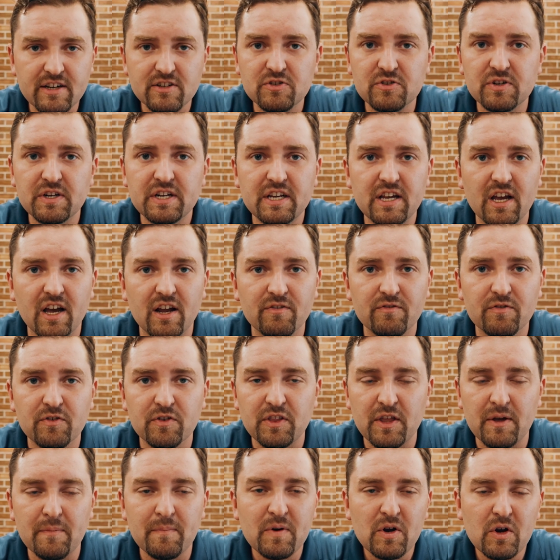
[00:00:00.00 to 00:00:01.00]
entry gun for
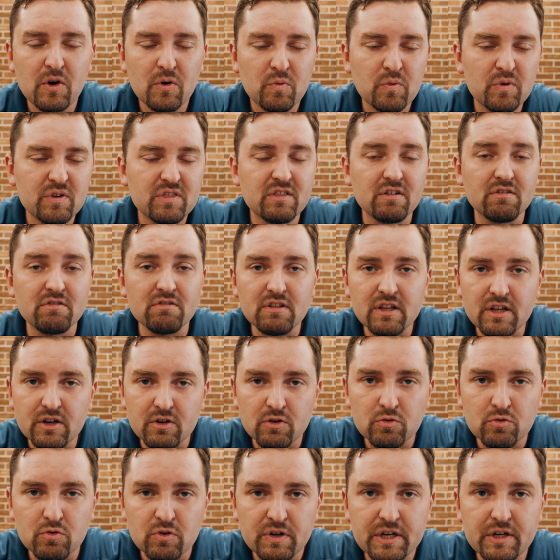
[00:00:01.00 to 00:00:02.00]
them with the
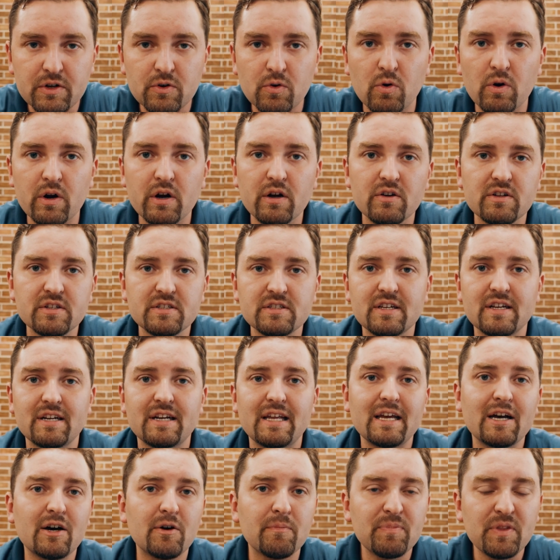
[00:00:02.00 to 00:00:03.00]
little recoil. It's
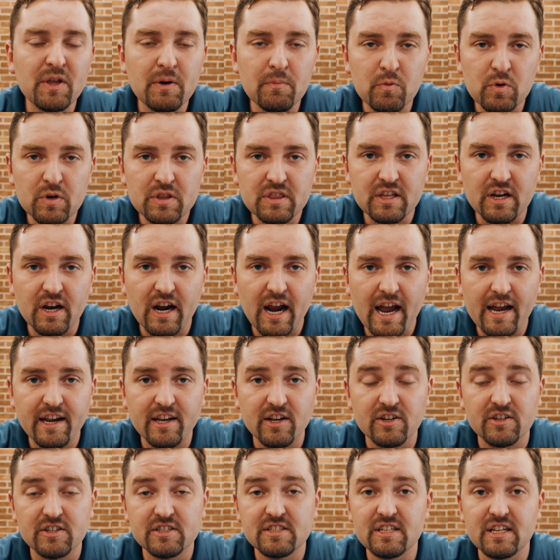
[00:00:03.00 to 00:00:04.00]
gonna help them with their
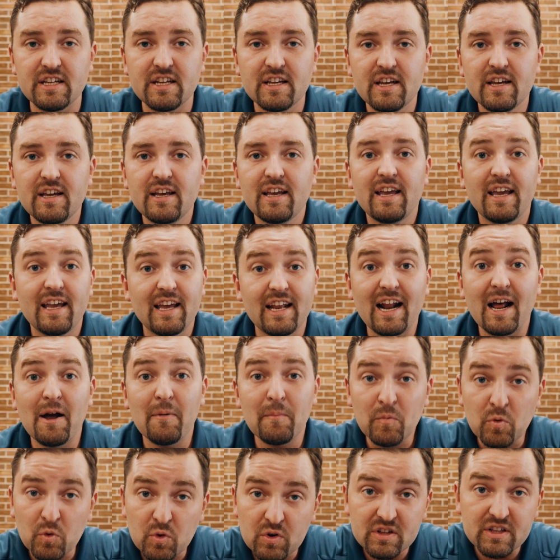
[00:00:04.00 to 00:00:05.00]
accuracy and
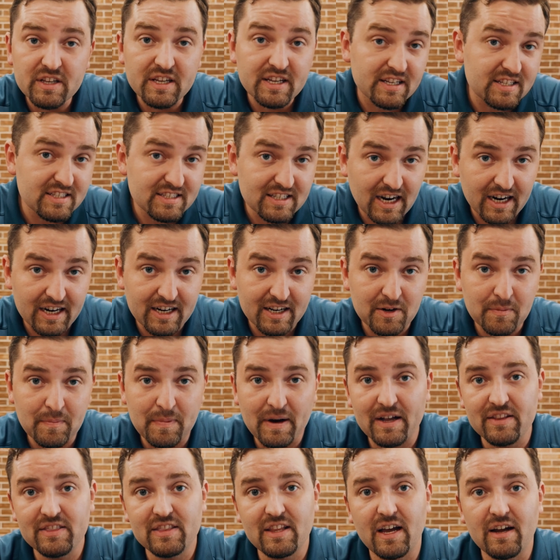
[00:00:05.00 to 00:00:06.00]
I'm really excited
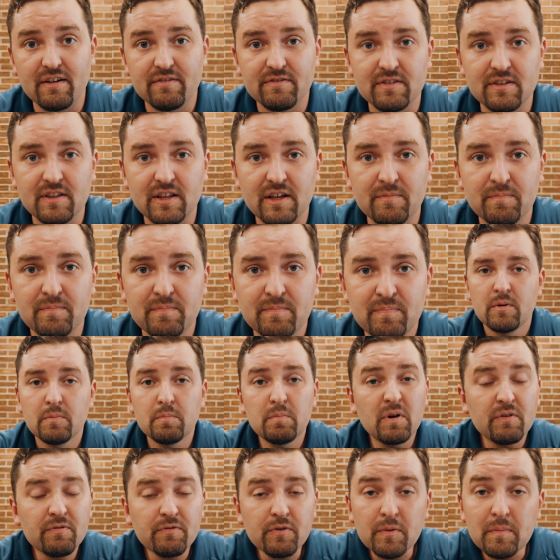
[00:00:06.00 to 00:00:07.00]
about that for them.
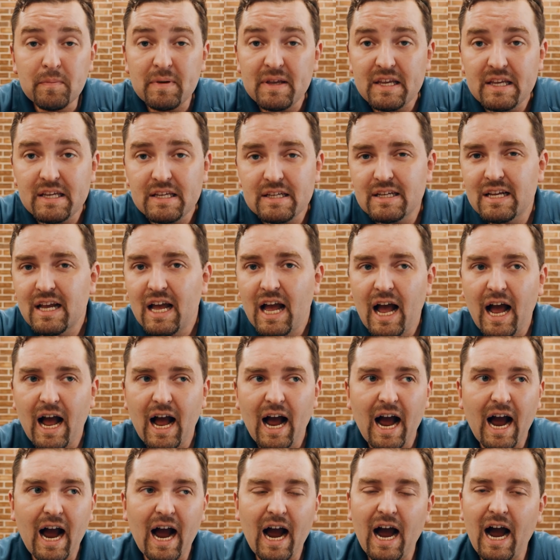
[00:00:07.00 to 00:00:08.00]
But for me,
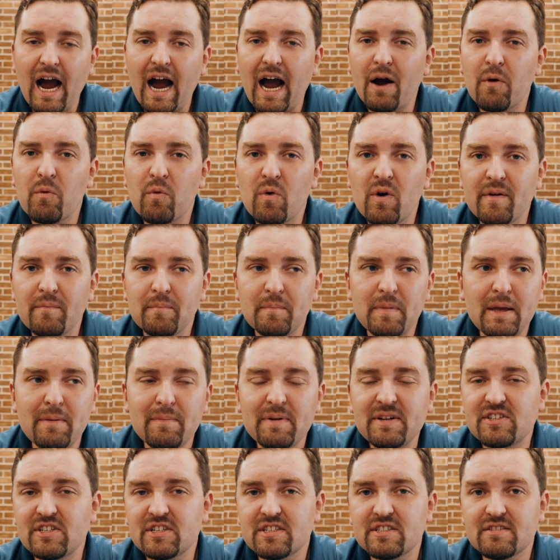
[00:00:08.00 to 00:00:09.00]
I want
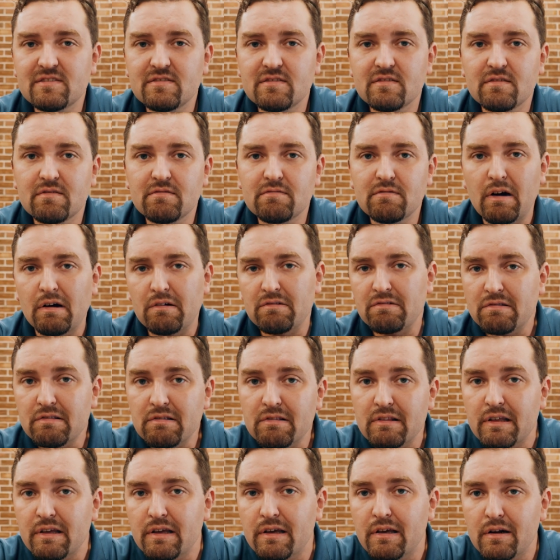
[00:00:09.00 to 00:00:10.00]
maybe just a
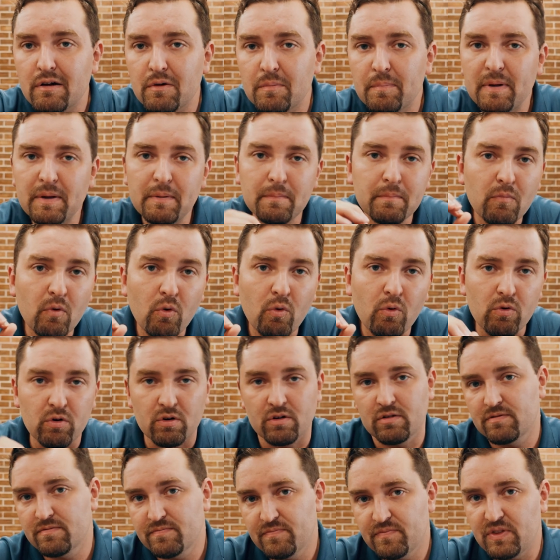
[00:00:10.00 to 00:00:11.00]
little bit
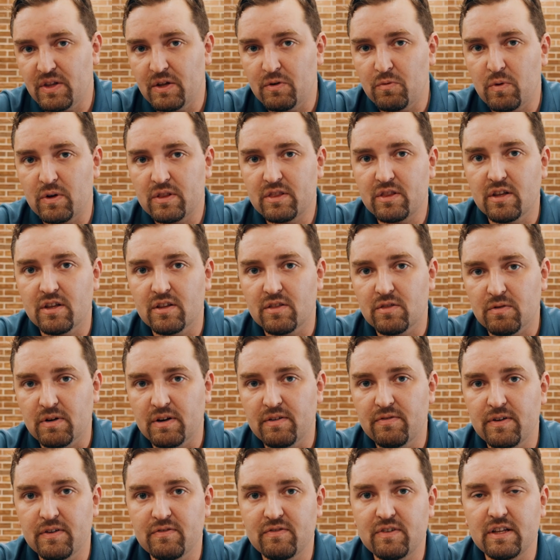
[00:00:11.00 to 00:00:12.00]
more than what the
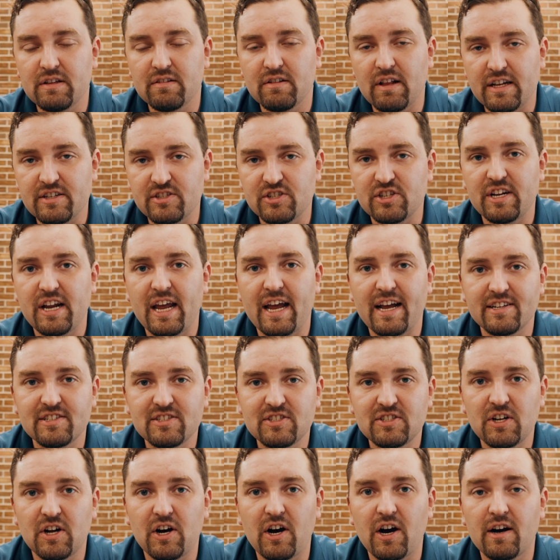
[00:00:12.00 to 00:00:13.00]
350 Legend
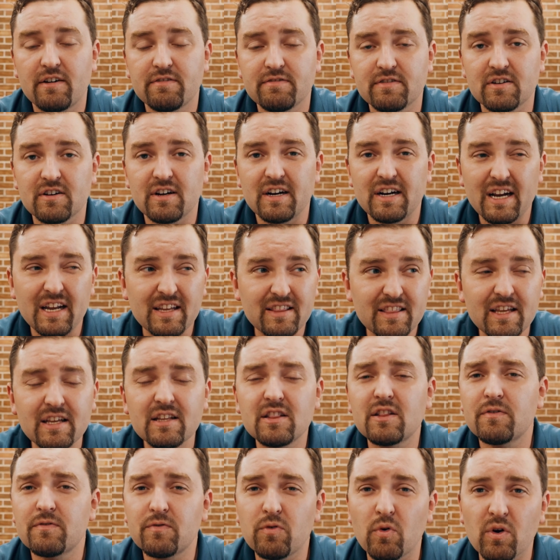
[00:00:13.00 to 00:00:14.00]
has to offer. And I
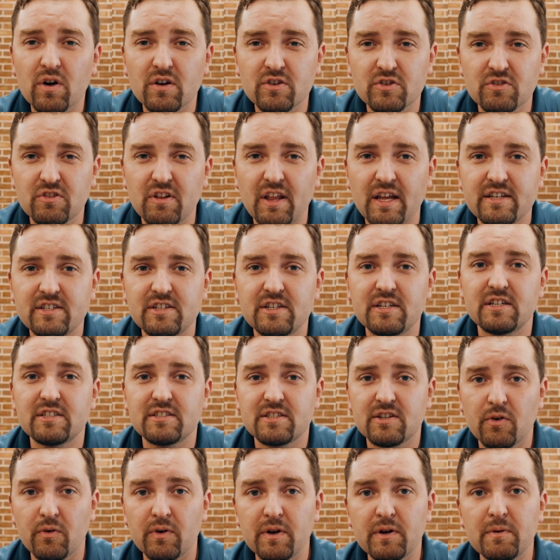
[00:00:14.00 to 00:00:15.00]
think the 400 Legend
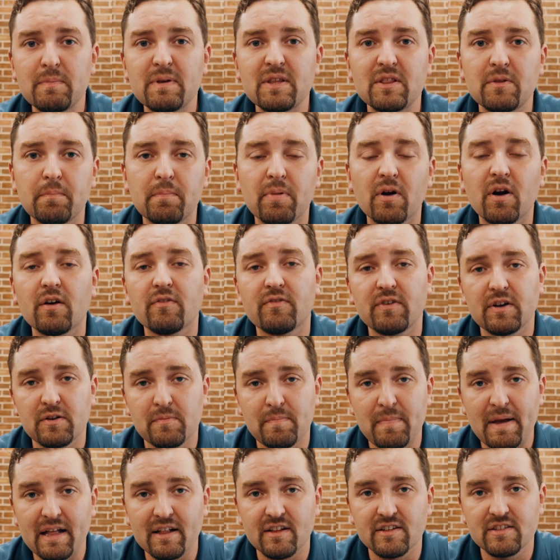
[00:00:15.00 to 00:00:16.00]
is going to be the
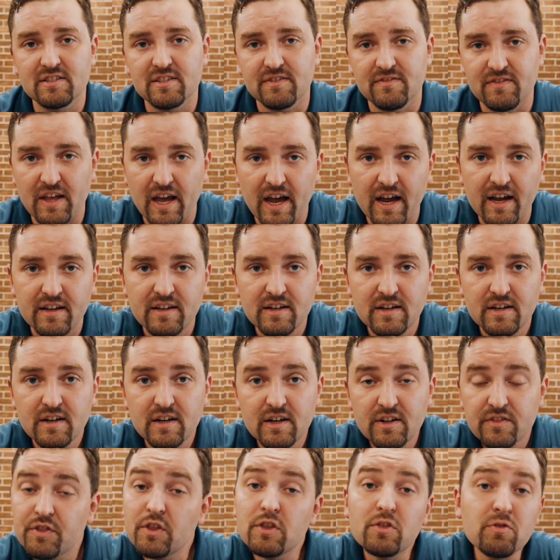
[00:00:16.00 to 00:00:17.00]
perfect balance of that.
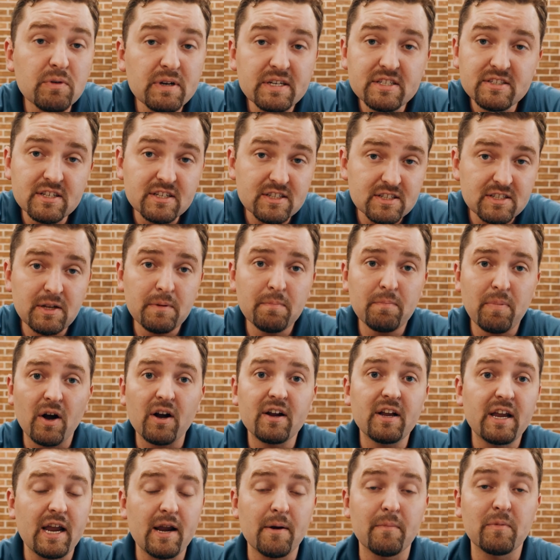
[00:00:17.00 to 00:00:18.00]
The 360
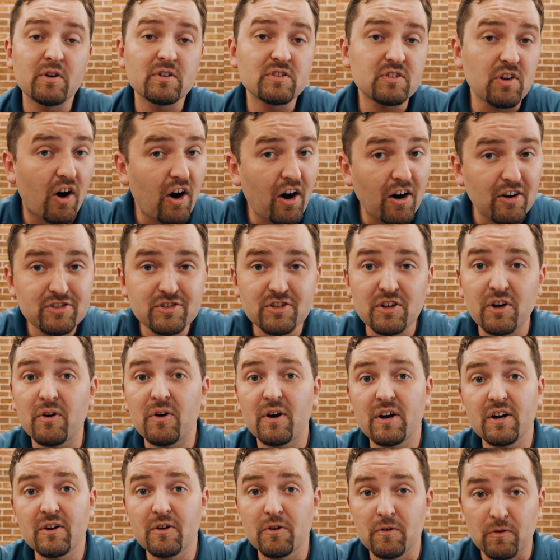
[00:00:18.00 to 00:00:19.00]
Buckhammer is
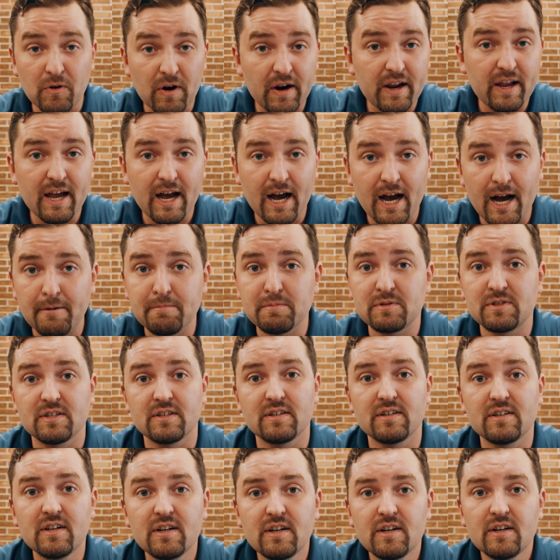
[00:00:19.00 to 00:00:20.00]
also a great
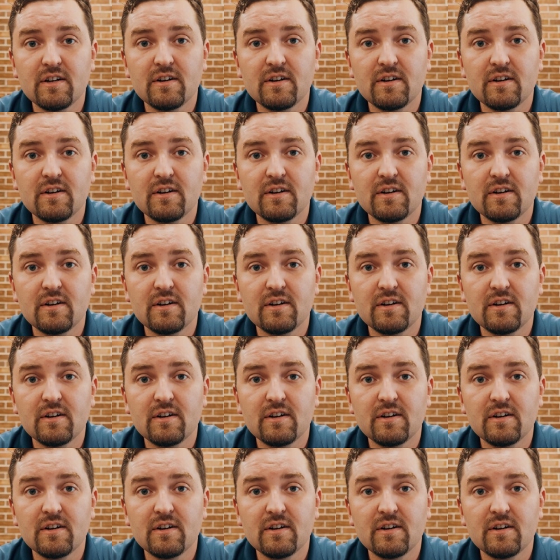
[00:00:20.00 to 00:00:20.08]
option